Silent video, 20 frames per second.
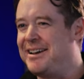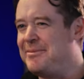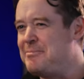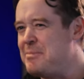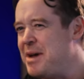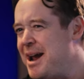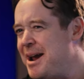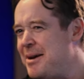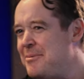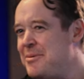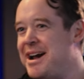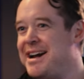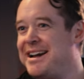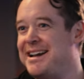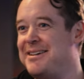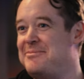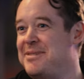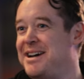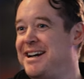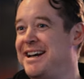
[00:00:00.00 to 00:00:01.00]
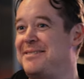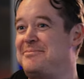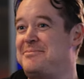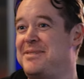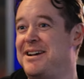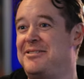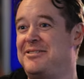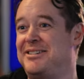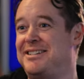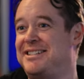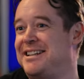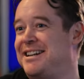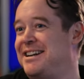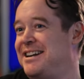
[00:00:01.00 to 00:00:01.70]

Maybe I can get metrics in